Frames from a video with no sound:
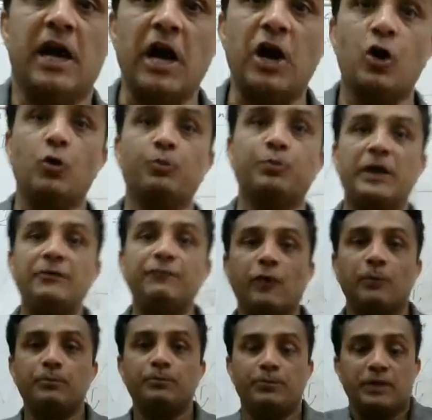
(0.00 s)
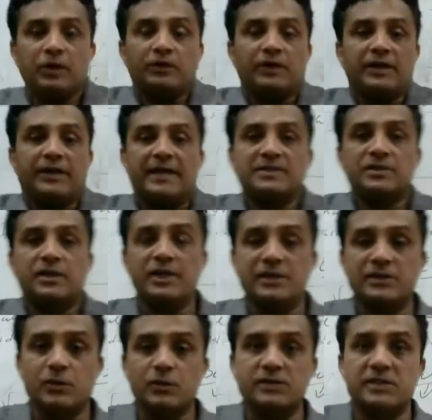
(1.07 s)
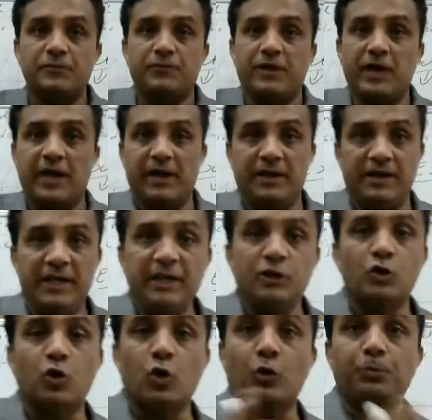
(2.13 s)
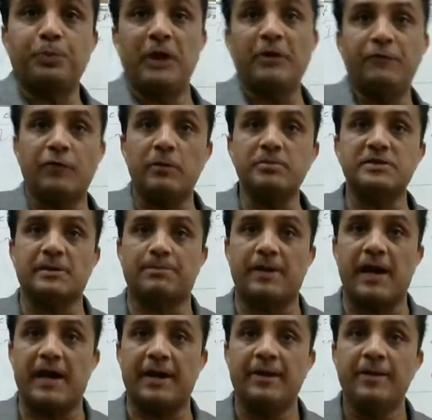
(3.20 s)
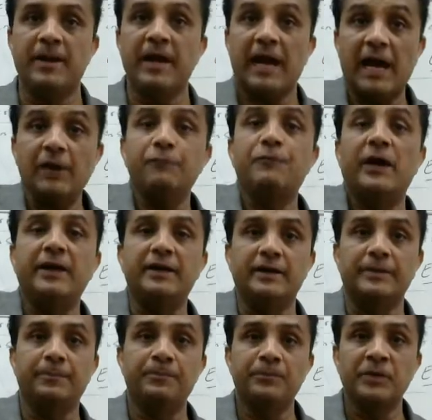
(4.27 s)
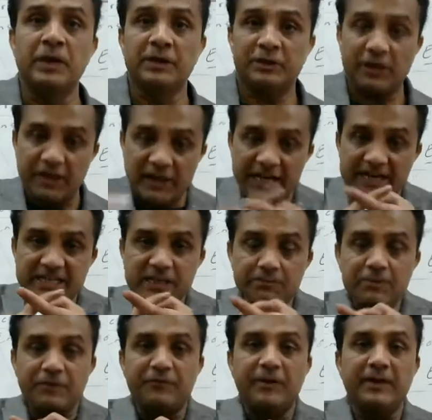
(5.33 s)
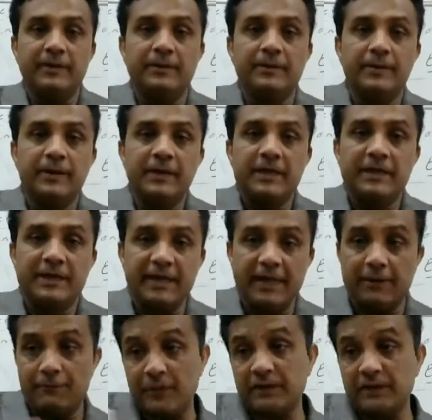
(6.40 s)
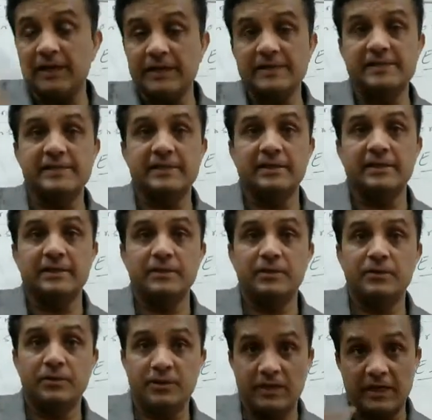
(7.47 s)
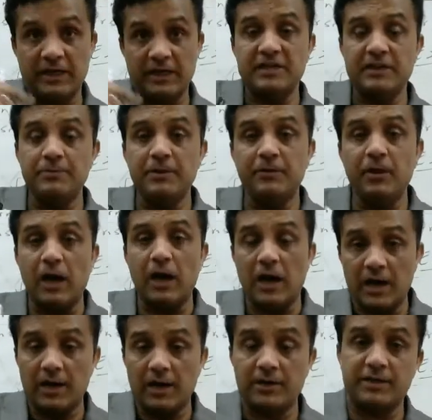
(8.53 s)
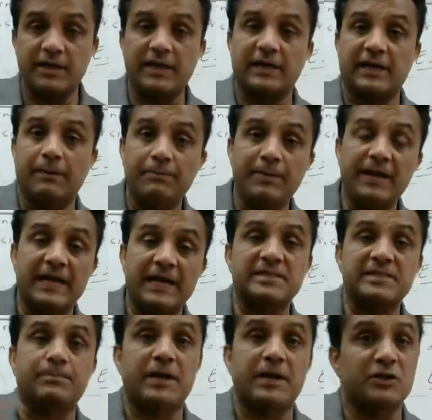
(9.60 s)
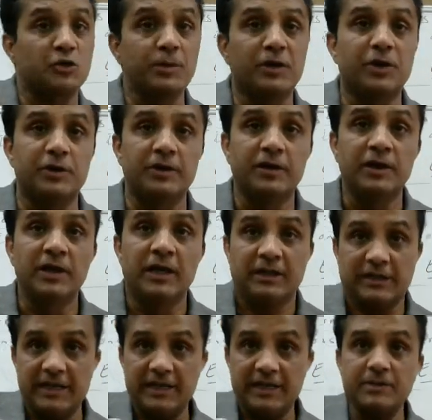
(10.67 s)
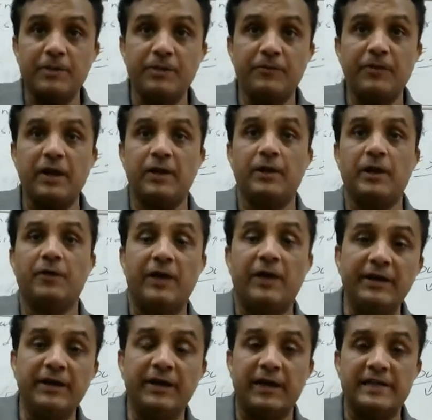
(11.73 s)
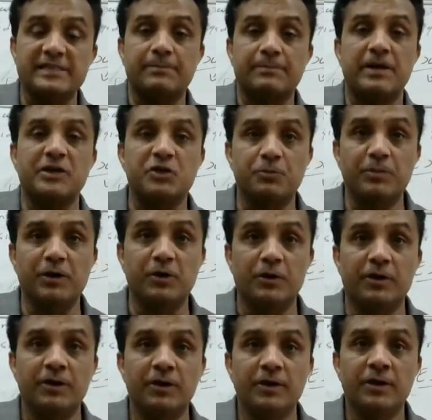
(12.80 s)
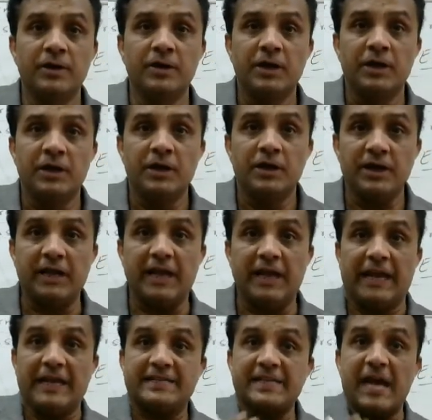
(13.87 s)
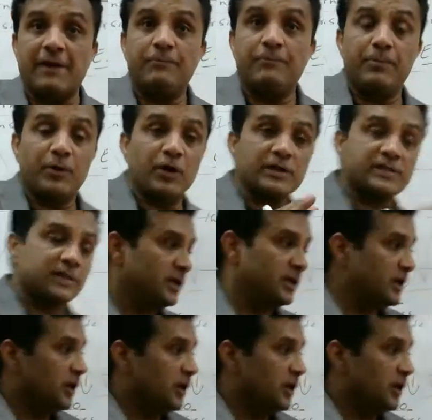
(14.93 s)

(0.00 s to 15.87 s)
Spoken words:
are obtained from, because the necessary resources we need to obtain from supplier and vendor. The relation between with us, the relation between company and supplier should be good. The relation between vendor and supplier should be good. It's because